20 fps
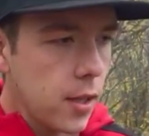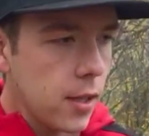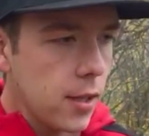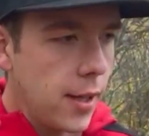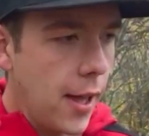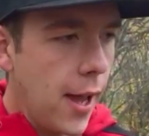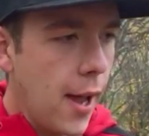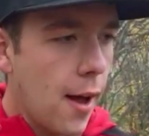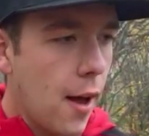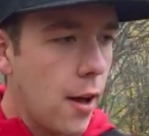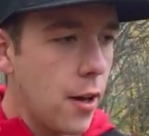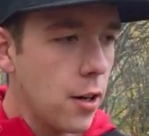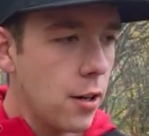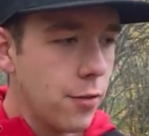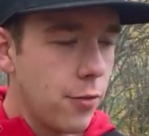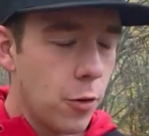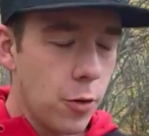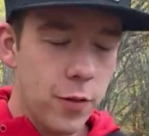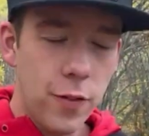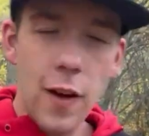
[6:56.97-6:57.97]
yeah,
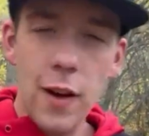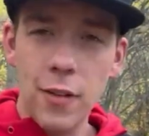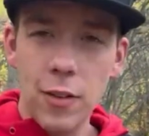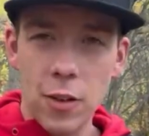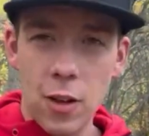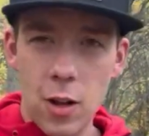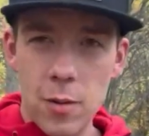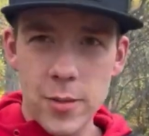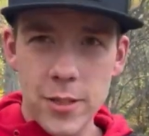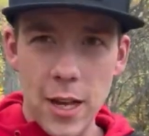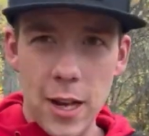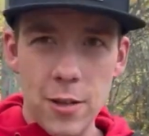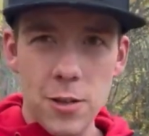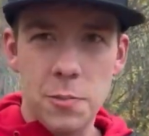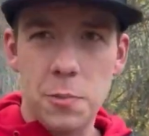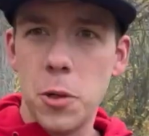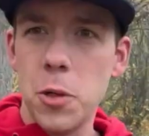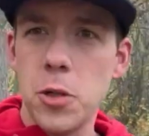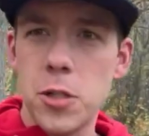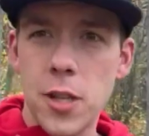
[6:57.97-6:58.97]
145 kilometers. I was
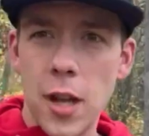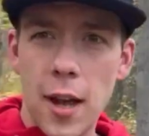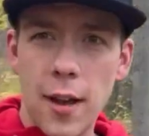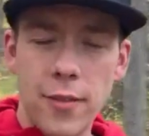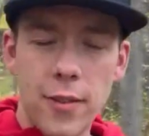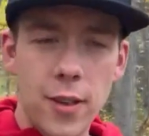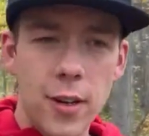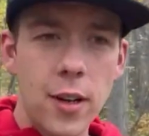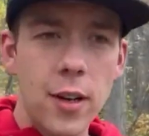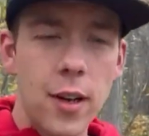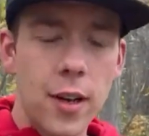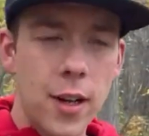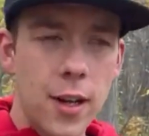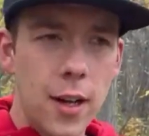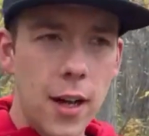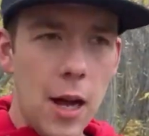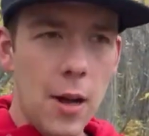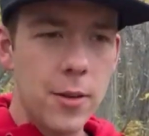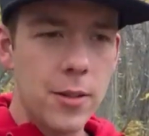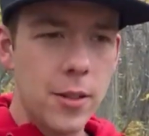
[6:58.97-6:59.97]
pooched after. Uh,
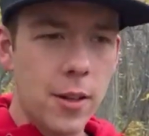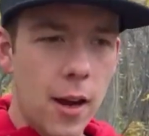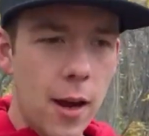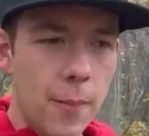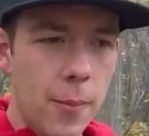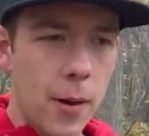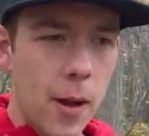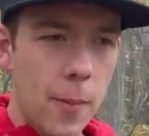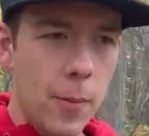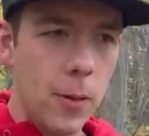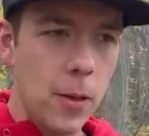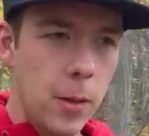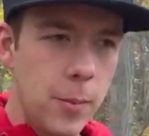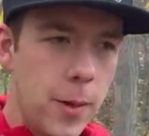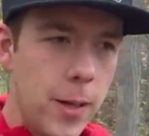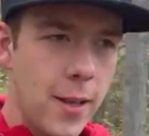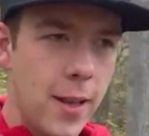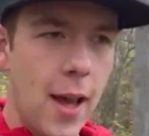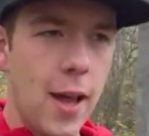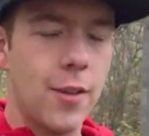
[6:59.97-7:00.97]
I was cramping up a little
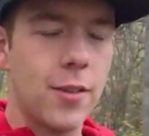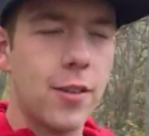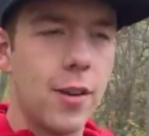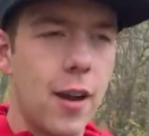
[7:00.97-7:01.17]
bit. Dad was